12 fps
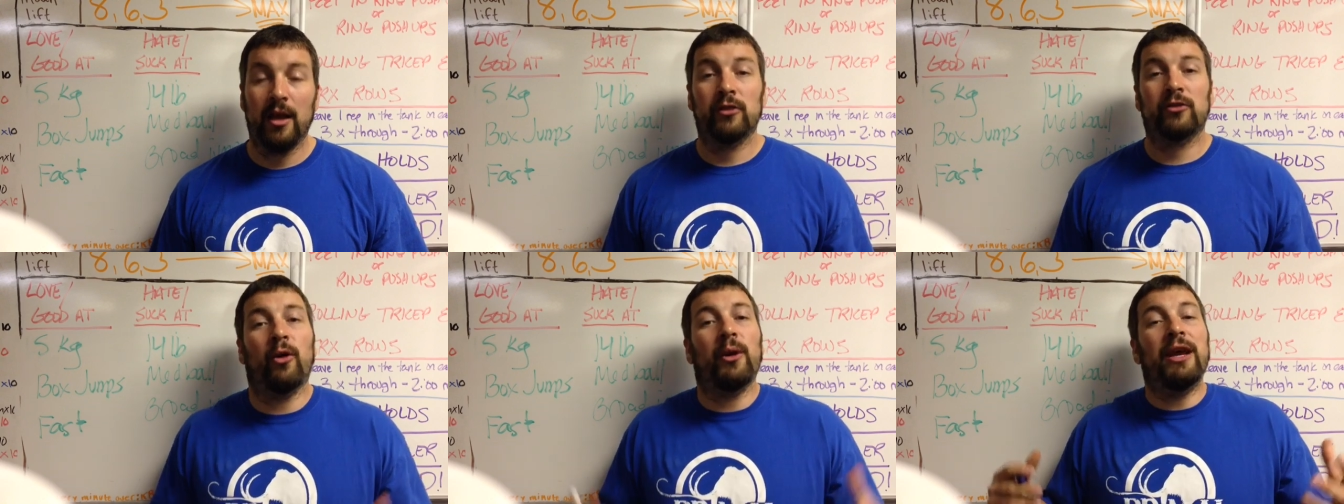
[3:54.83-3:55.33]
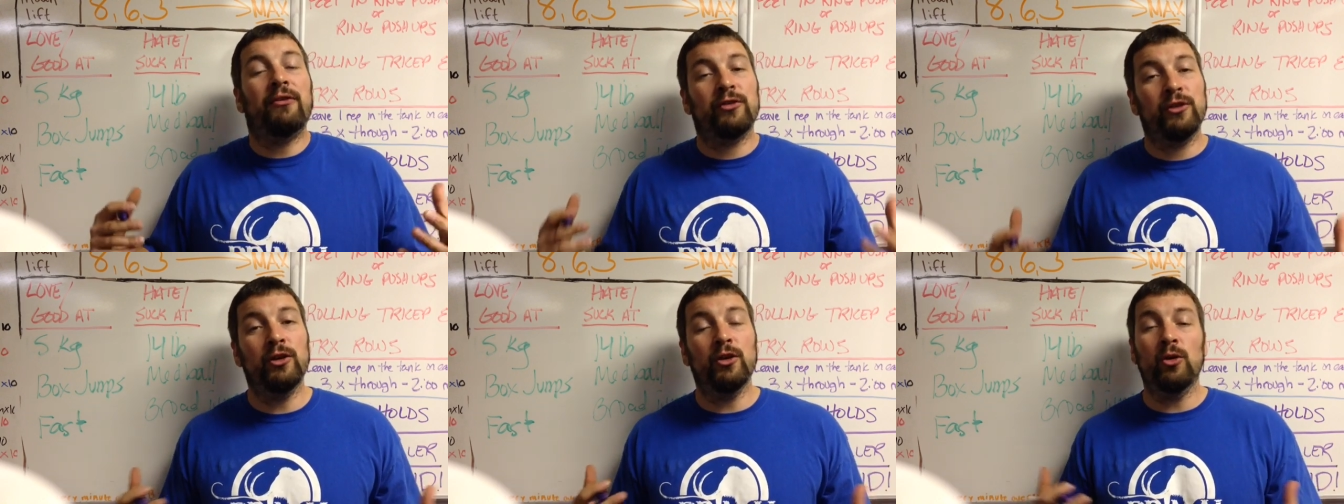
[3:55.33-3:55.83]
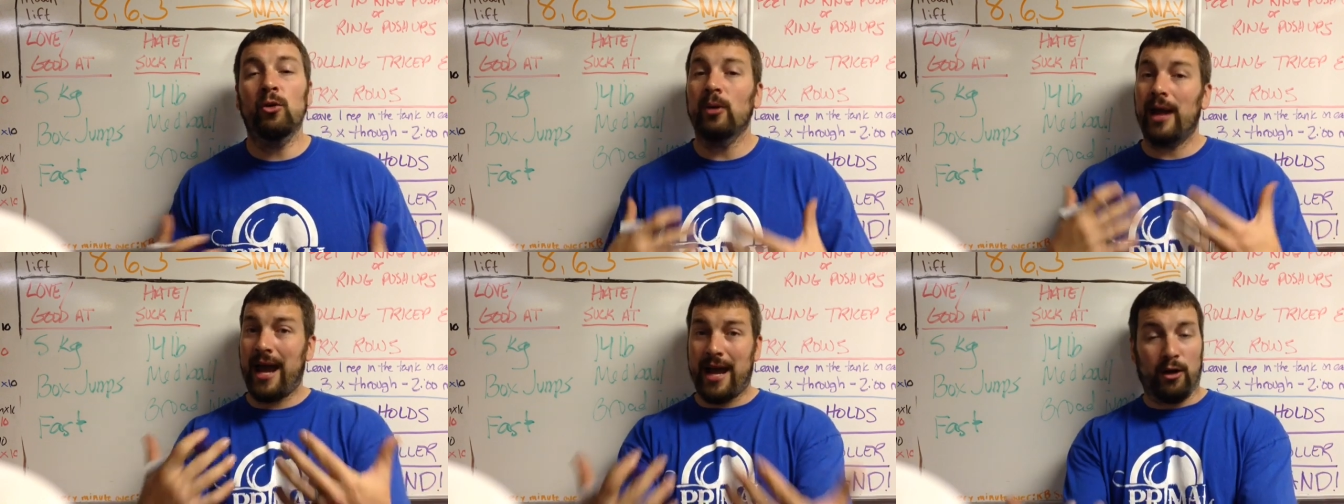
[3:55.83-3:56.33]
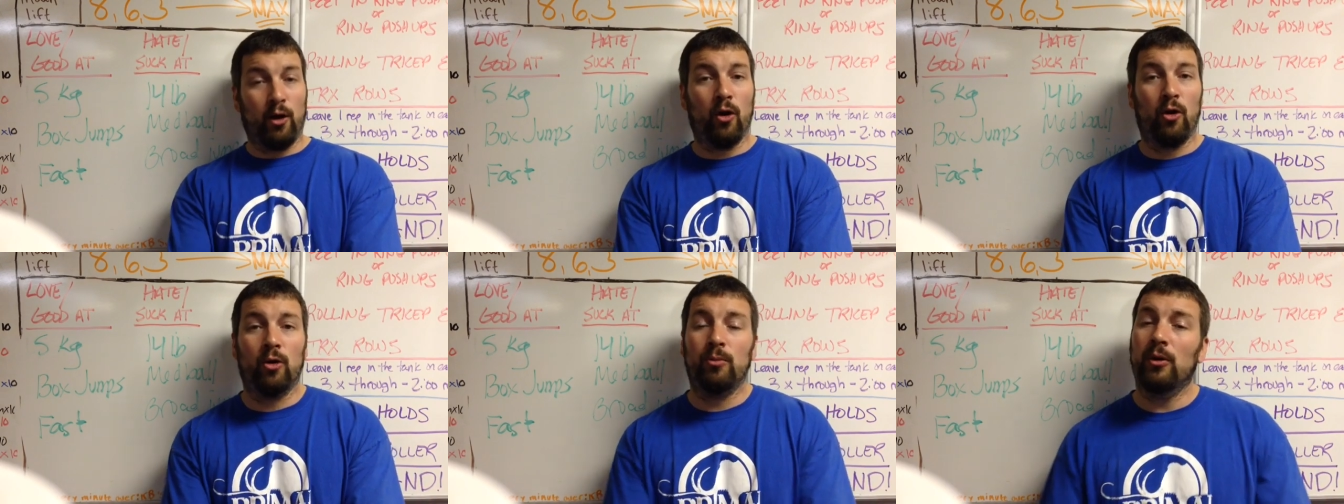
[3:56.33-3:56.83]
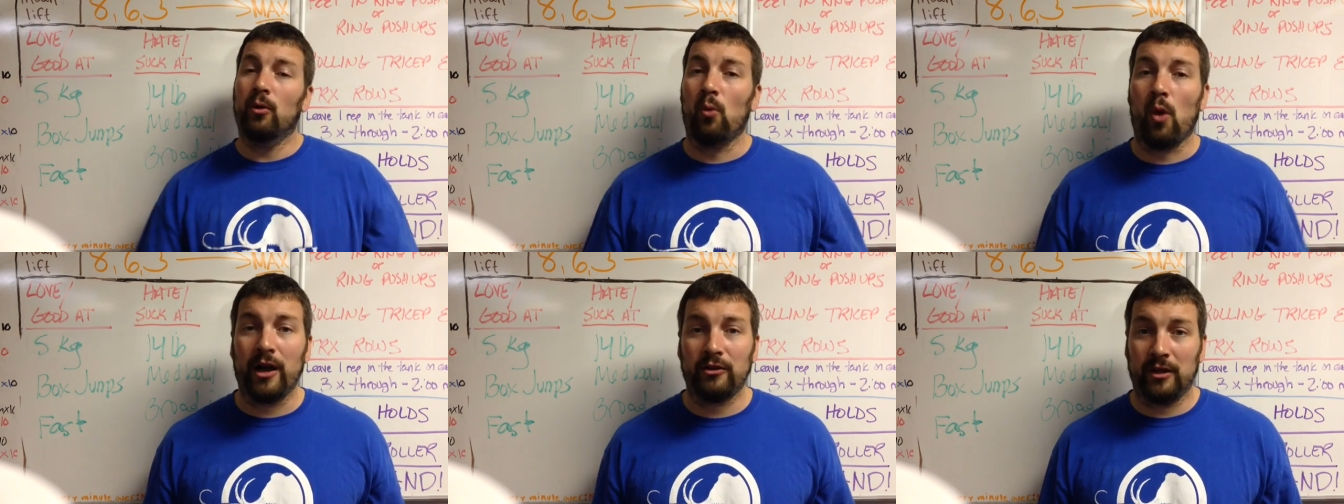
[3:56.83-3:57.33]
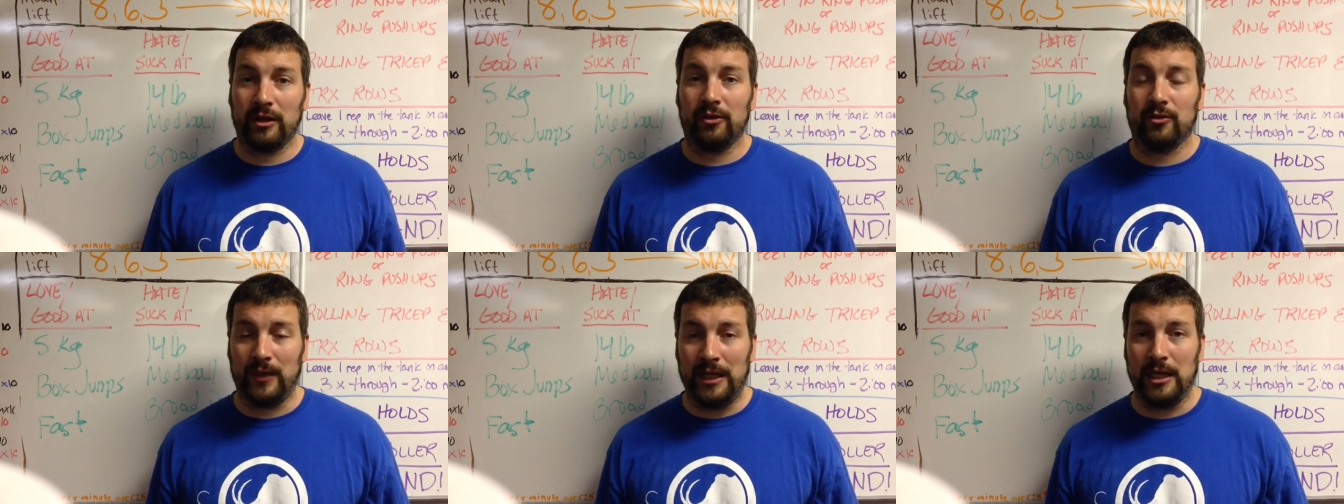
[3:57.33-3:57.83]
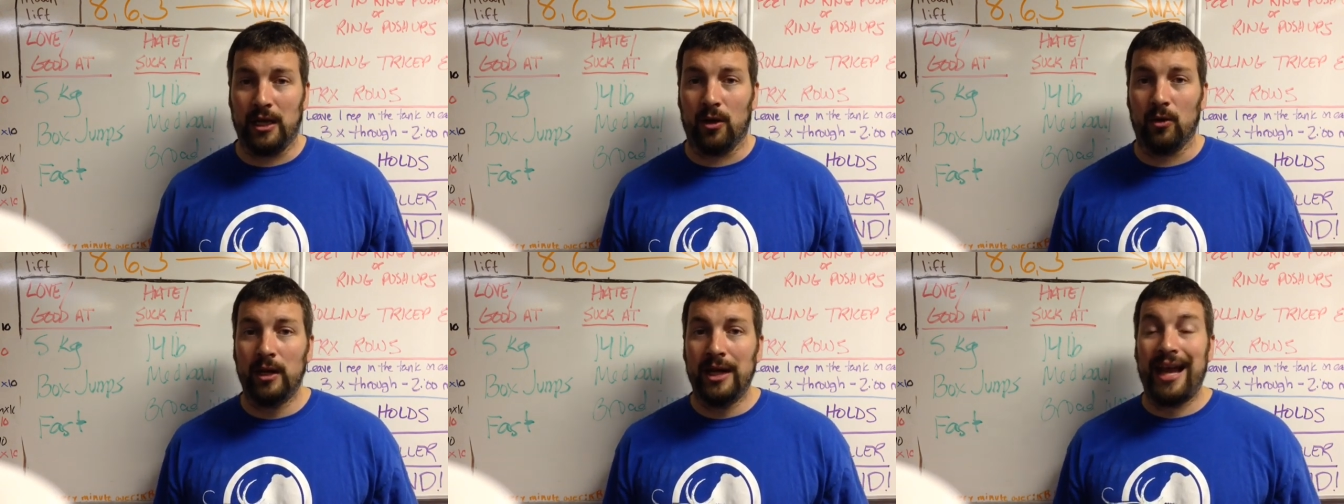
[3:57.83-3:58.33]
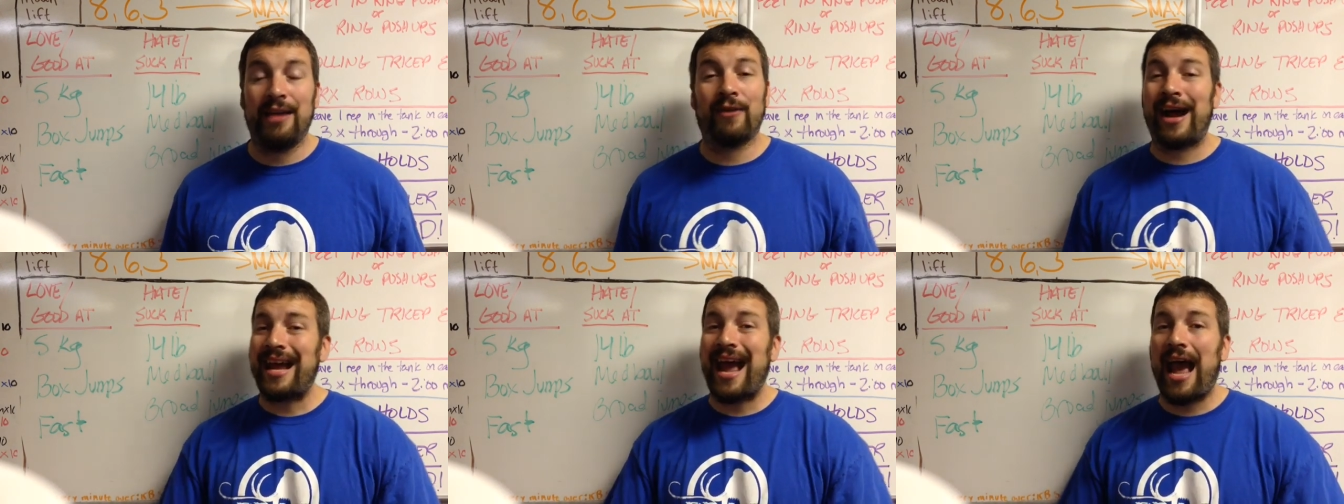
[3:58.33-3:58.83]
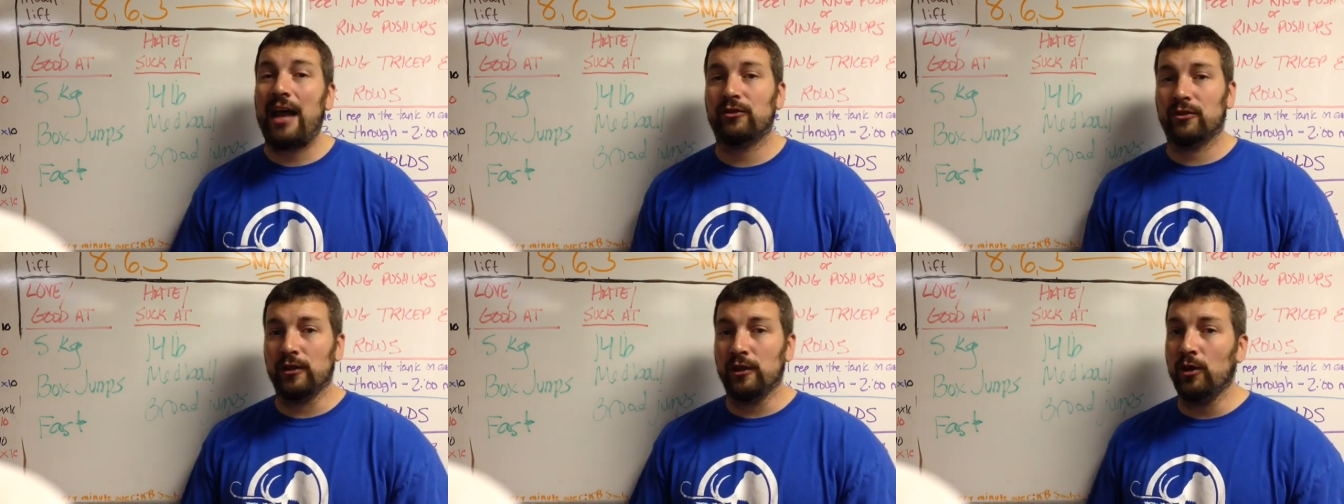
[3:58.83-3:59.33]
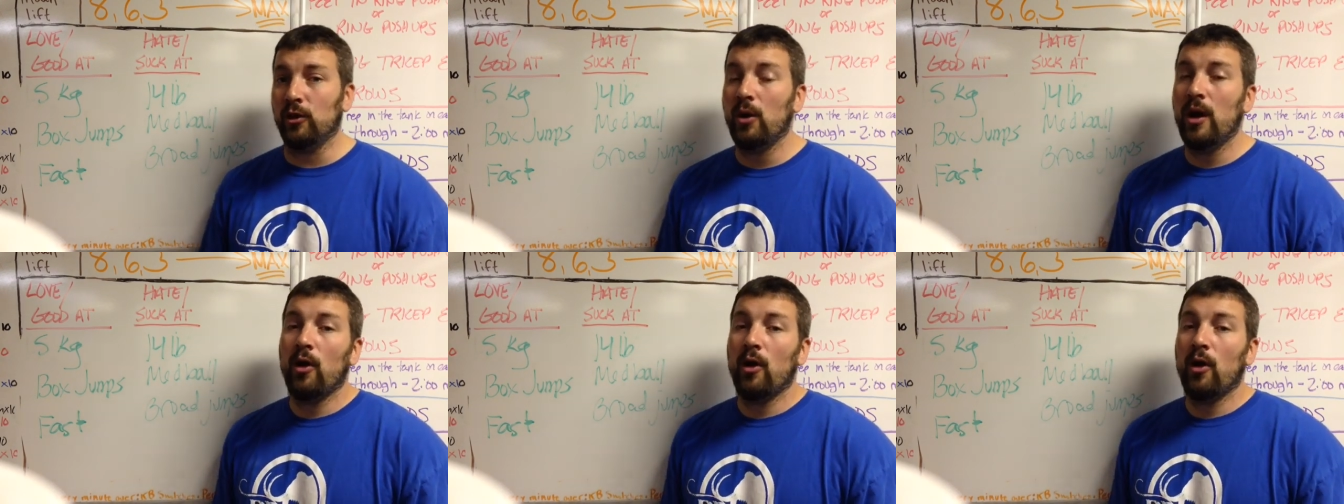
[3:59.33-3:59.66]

So if you at home watching this video, if I asked you,